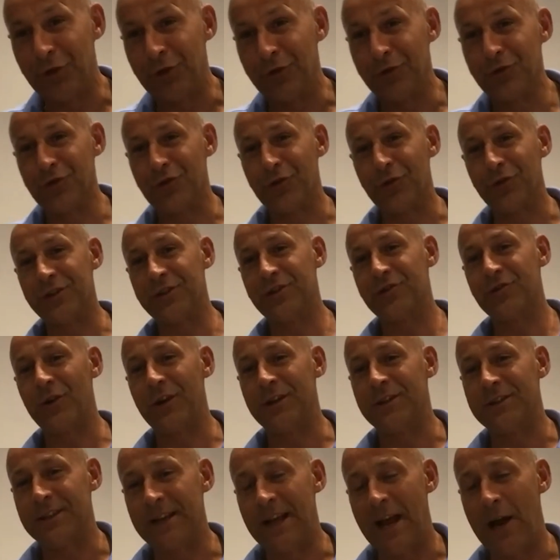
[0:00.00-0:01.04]
You know, so it's
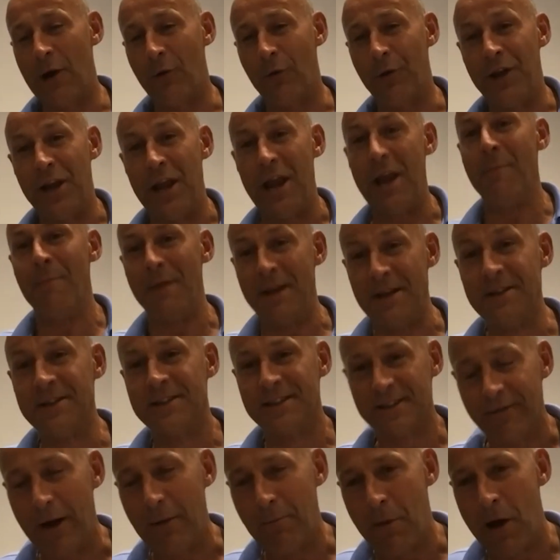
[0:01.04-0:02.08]
our name
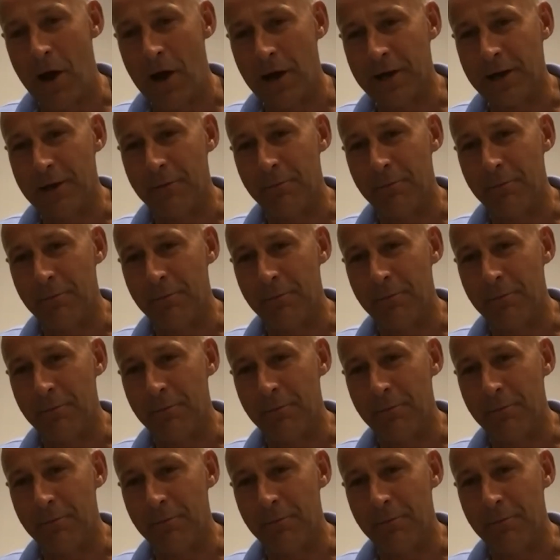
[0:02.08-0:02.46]
into that market,